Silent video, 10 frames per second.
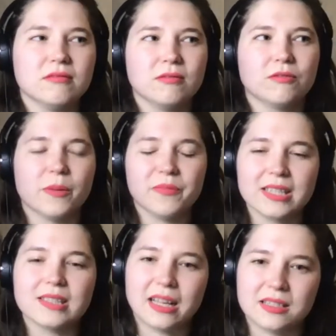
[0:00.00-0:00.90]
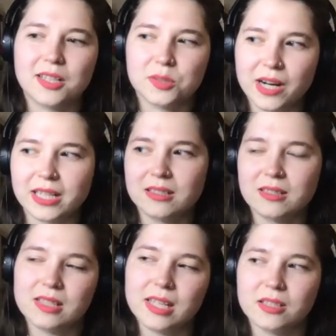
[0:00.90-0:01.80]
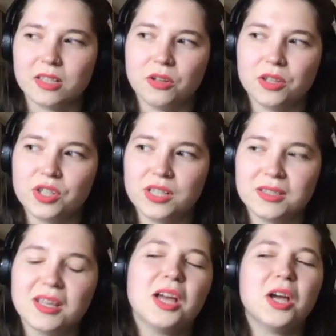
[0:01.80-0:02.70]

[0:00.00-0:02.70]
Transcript: from these textiles practices in technologies,